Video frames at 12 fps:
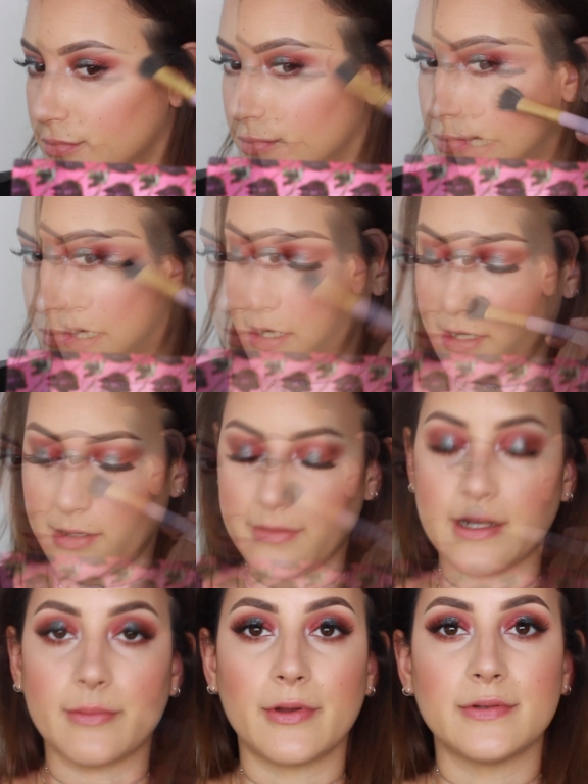
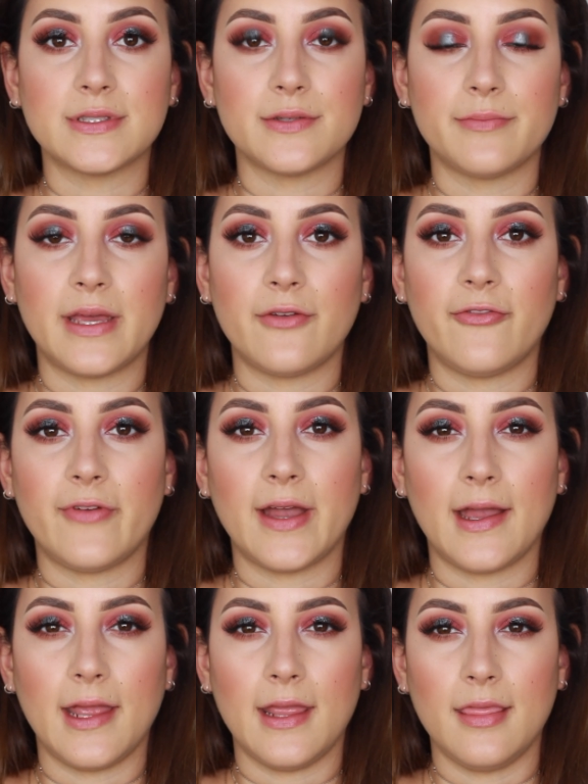then I'm going to
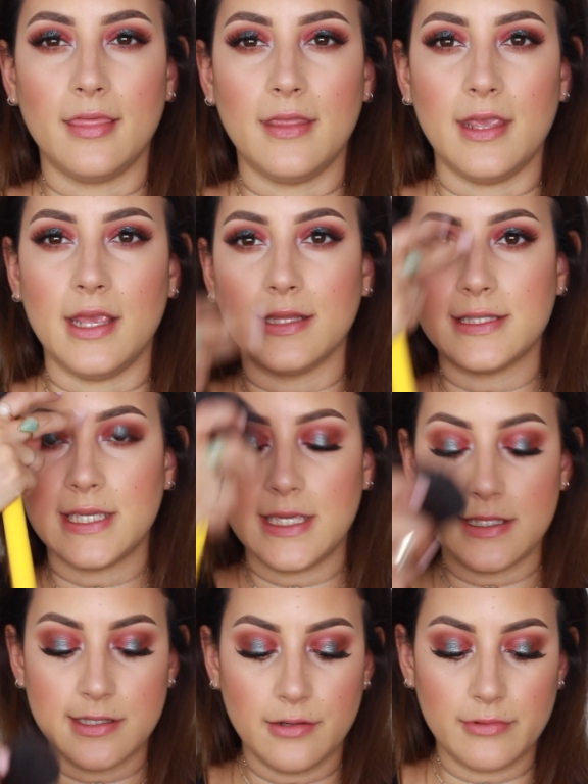mattify the
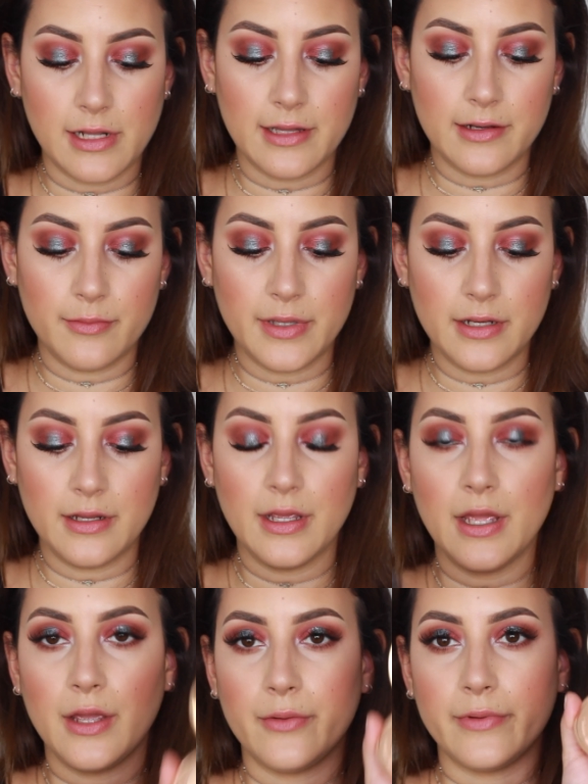T-zone a little bit
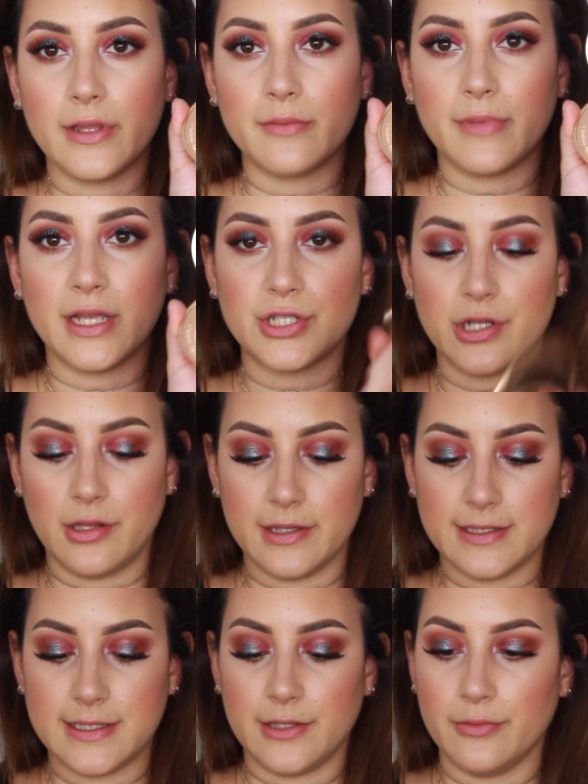with my
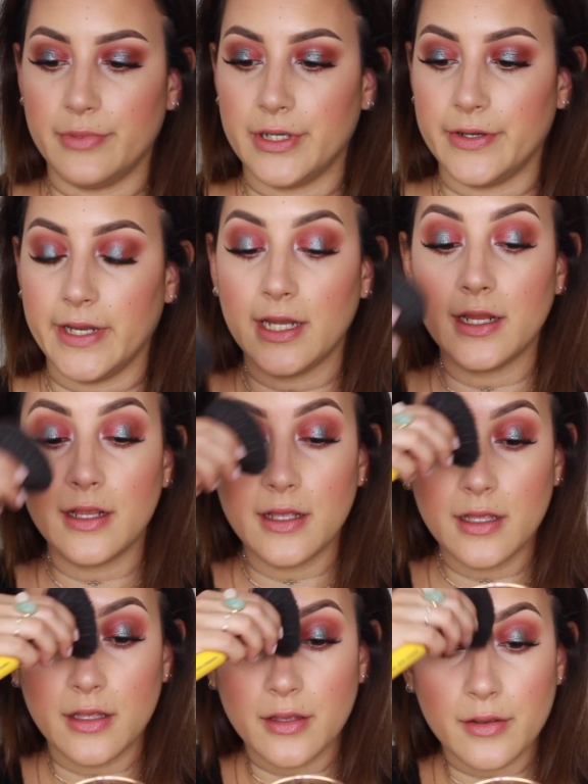Charlotte Tilbury
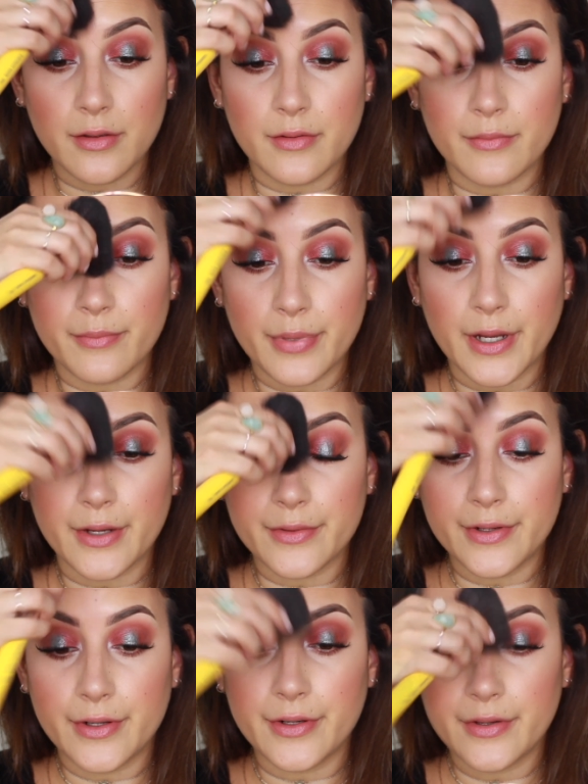
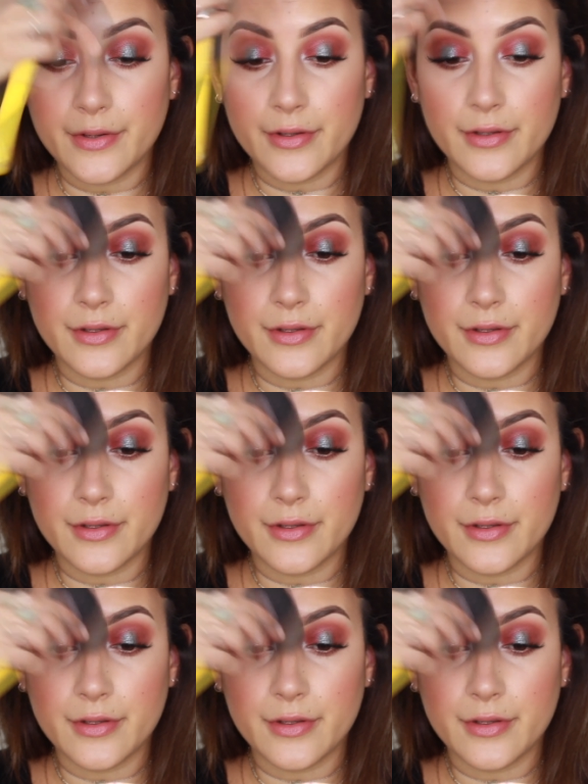powder